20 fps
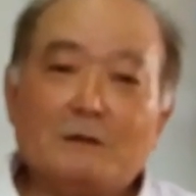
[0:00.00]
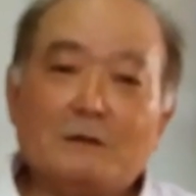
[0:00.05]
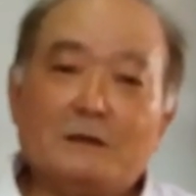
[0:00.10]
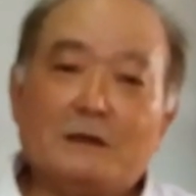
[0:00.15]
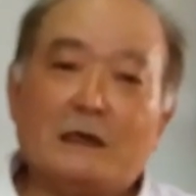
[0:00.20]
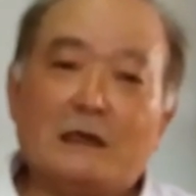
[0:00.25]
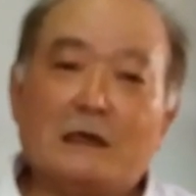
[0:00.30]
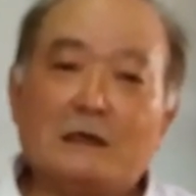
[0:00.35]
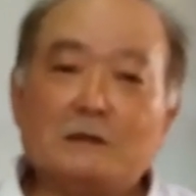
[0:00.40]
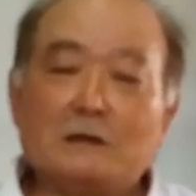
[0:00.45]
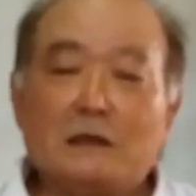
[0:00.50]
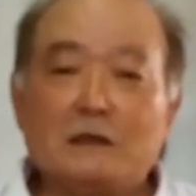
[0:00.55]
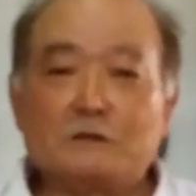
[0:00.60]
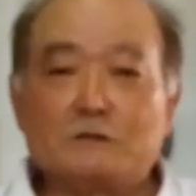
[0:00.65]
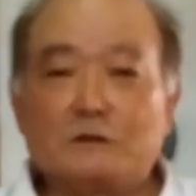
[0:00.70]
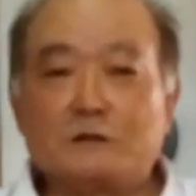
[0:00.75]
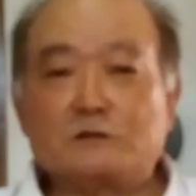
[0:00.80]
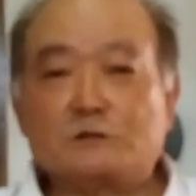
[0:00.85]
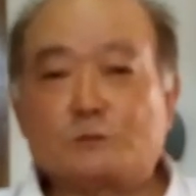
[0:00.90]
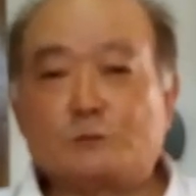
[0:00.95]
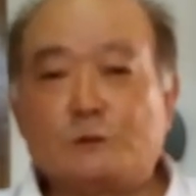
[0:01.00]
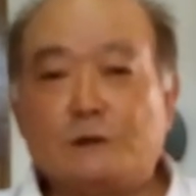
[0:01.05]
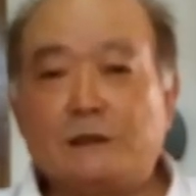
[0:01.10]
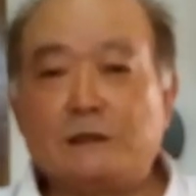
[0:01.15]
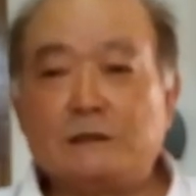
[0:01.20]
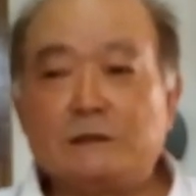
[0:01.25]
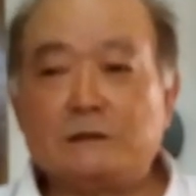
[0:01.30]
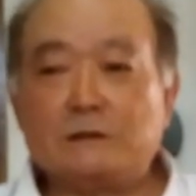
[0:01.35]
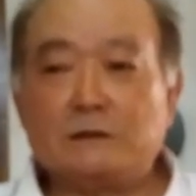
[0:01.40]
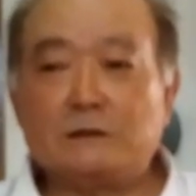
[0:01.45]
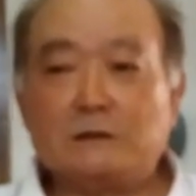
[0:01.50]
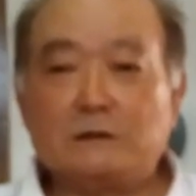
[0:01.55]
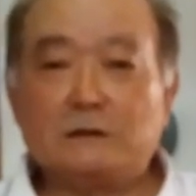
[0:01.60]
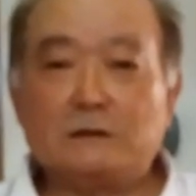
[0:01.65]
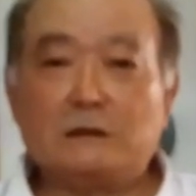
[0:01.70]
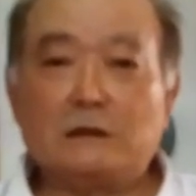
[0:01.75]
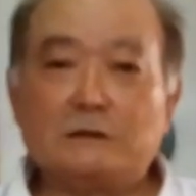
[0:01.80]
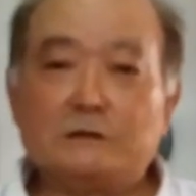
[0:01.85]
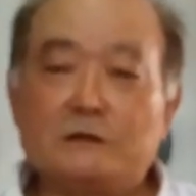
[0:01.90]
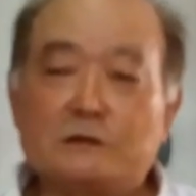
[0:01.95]
Then I had to explain
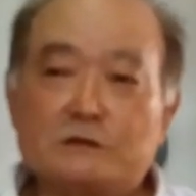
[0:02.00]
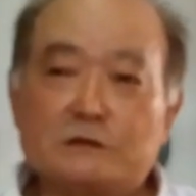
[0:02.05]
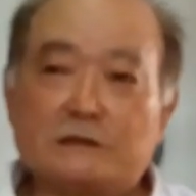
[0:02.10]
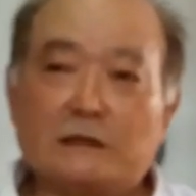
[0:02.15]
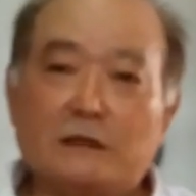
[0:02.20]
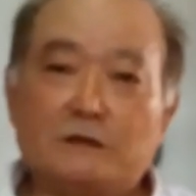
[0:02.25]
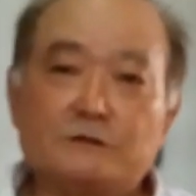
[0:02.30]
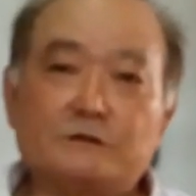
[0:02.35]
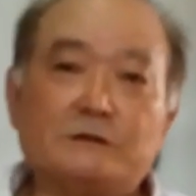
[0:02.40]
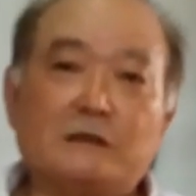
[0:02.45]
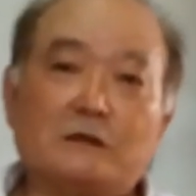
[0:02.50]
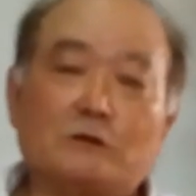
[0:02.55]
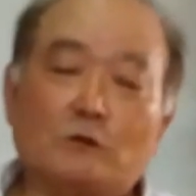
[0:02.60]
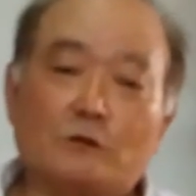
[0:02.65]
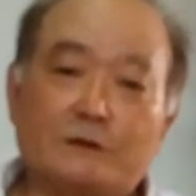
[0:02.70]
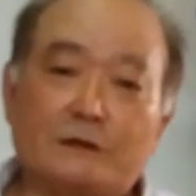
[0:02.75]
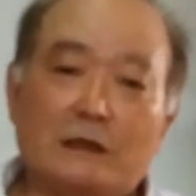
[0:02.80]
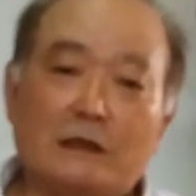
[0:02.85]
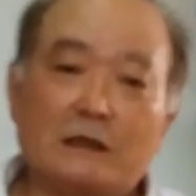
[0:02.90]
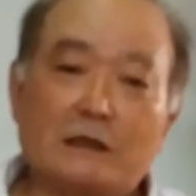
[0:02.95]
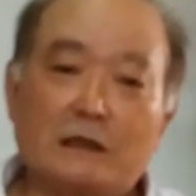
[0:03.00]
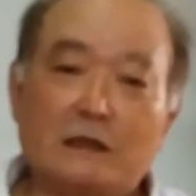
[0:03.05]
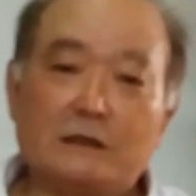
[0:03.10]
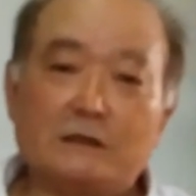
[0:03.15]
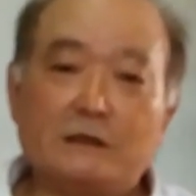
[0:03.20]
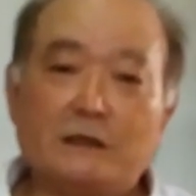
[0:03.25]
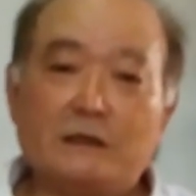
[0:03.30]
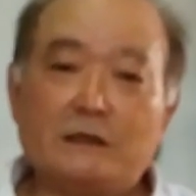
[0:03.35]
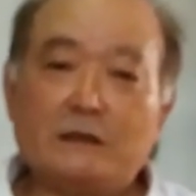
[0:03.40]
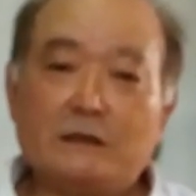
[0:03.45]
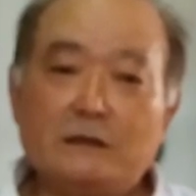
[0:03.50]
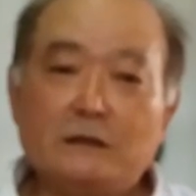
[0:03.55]
that this style is not Okinawan karate,